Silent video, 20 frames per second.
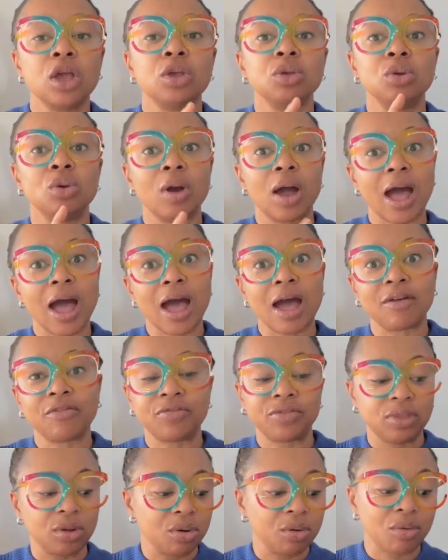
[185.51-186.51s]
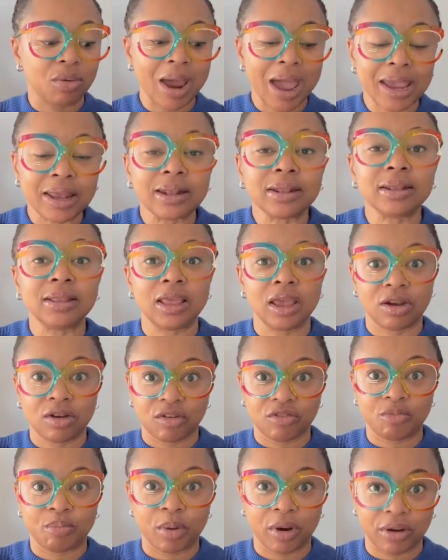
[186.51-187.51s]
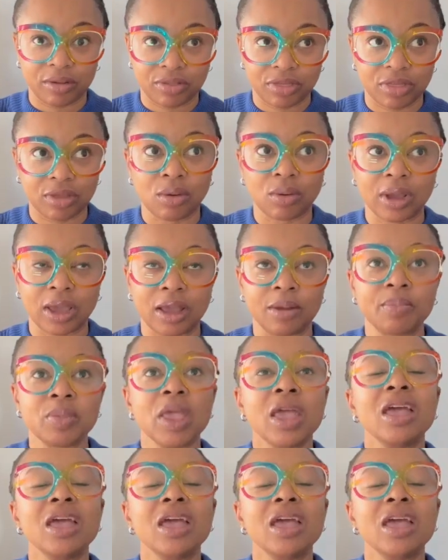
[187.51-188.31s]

you have the right date of birth, okay?